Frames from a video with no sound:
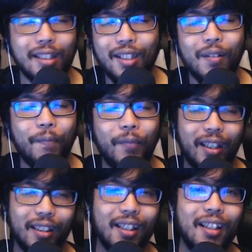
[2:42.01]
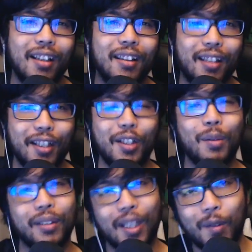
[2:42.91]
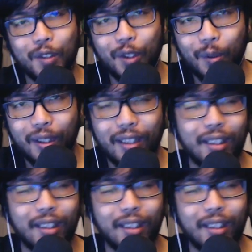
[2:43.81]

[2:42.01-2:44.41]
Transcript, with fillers: You know, like, they knew what they were doing.